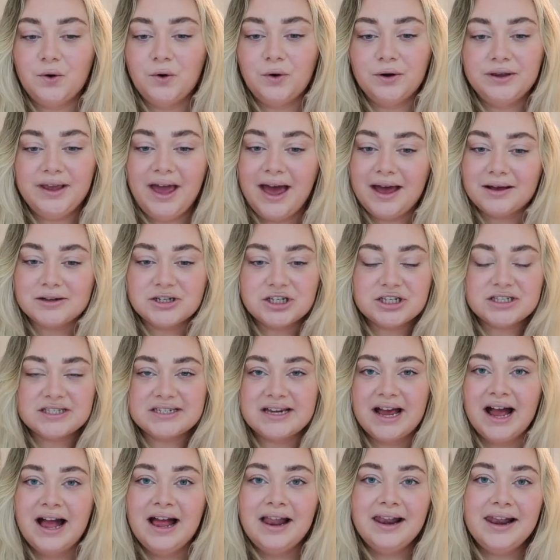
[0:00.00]
Or yeah,
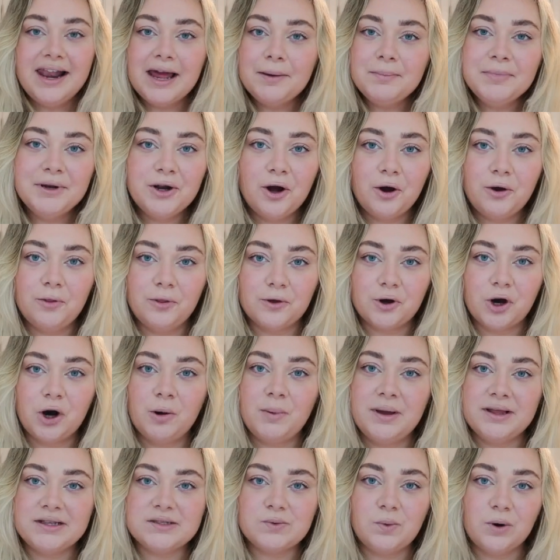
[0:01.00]
just let me know in the
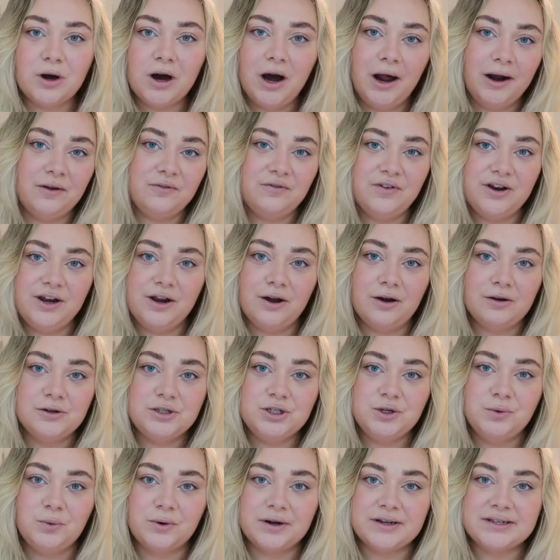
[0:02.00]
comments what kind of
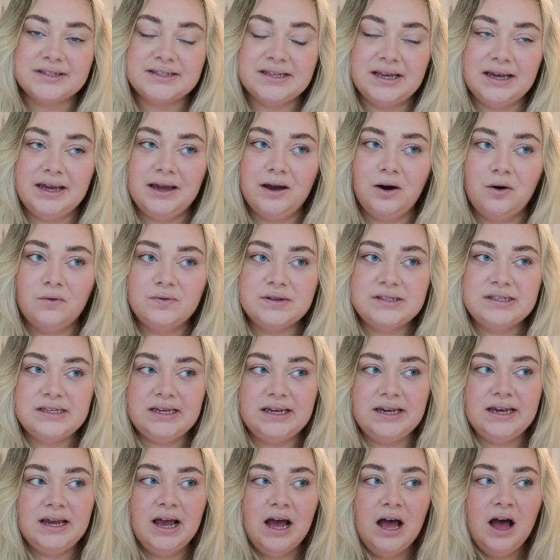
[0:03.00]
videos you want to see.
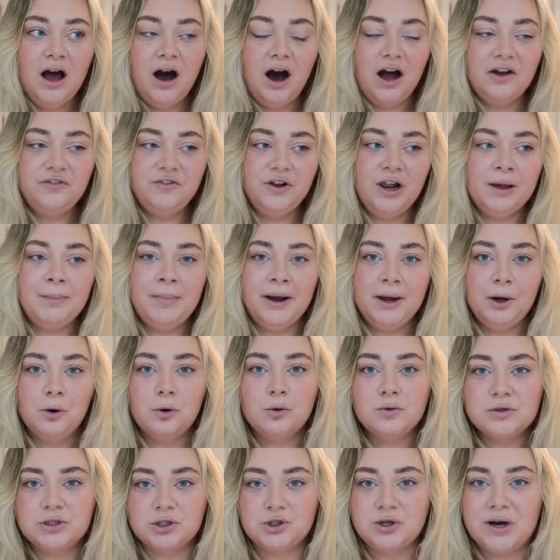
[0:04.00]
Obviously, I feel like my
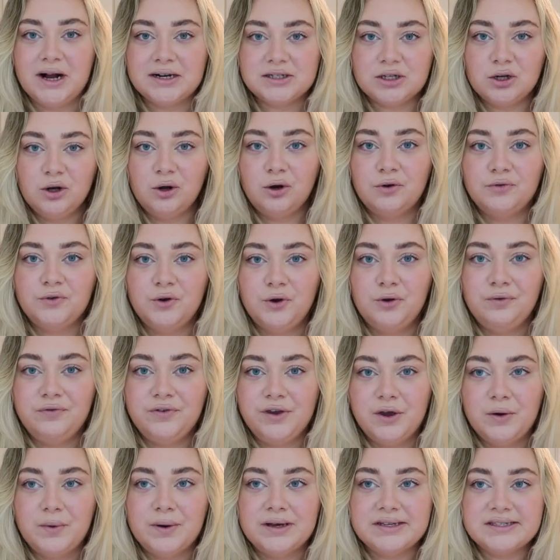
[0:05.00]
hauls attract a lot of new
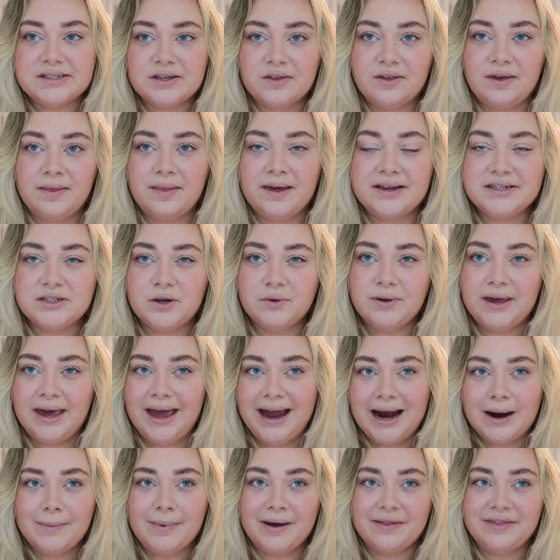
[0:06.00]
viewers, so then they don't
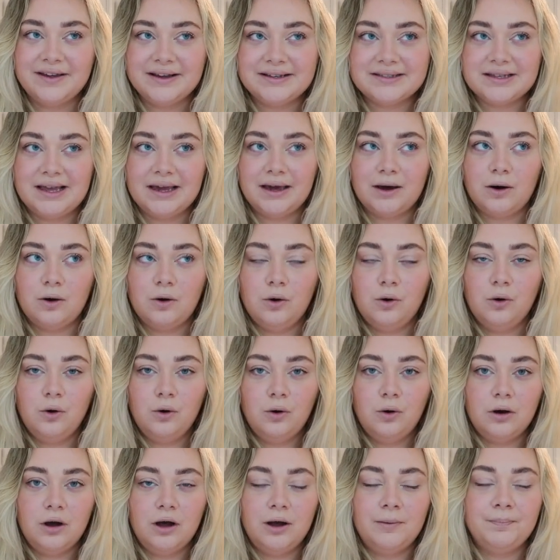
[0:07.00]
care about things like
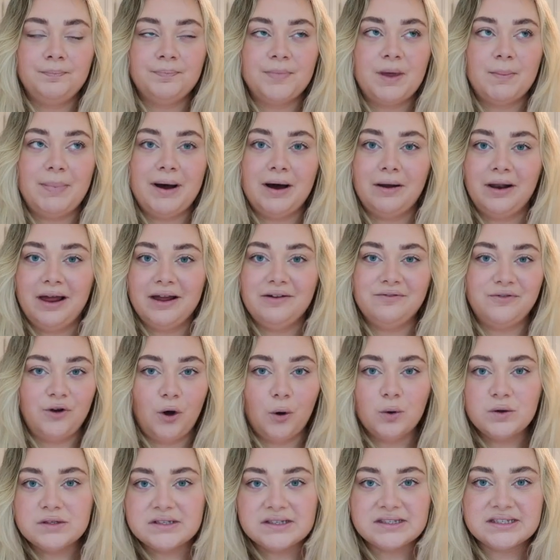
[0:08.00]
um about like
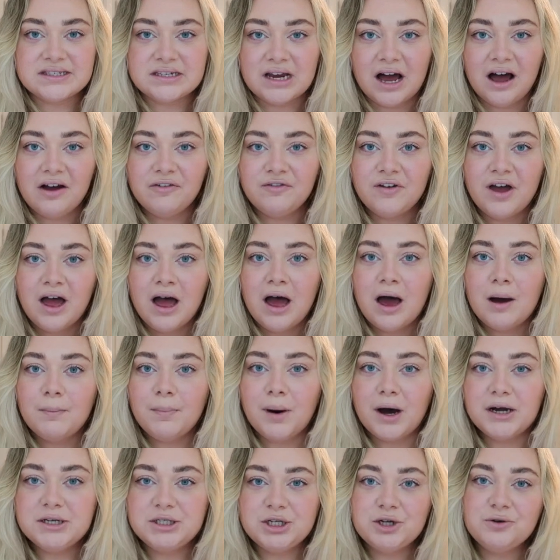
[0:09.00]
vlogs and stuff,
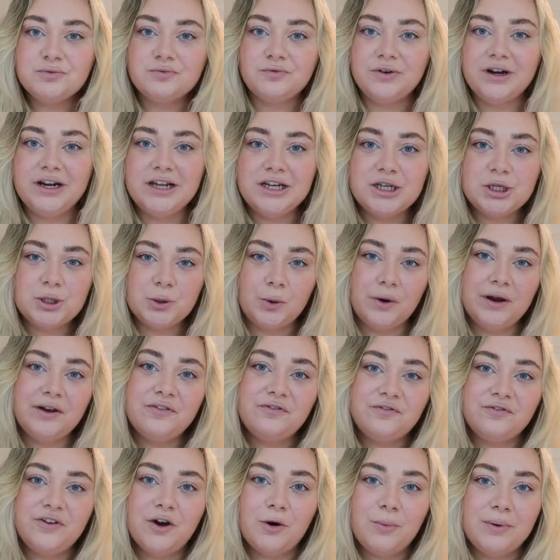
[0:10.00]
but I do really enjoy
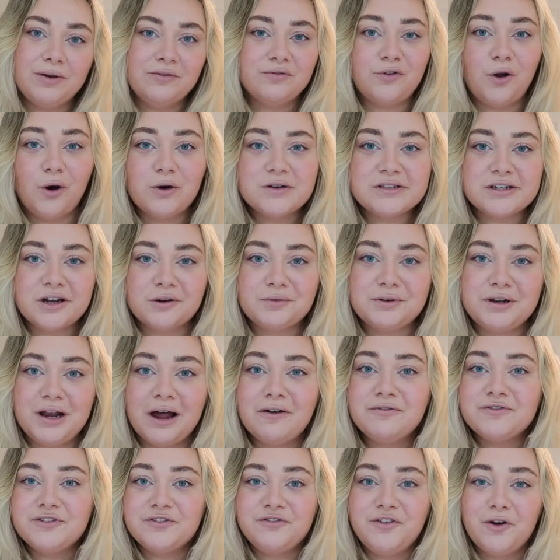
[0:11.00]
filming vlogs and I would
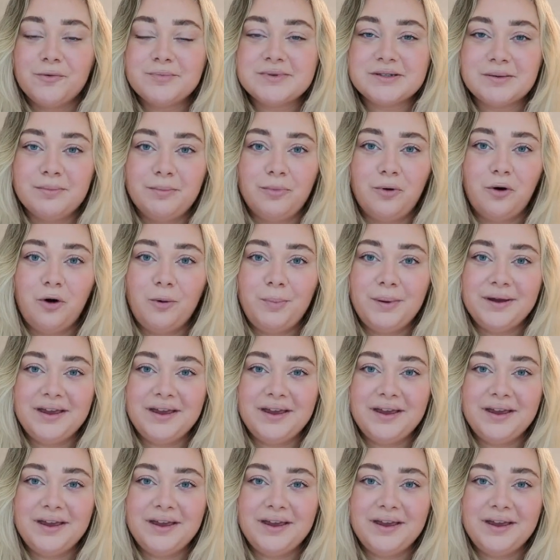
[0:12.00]
love to film some more.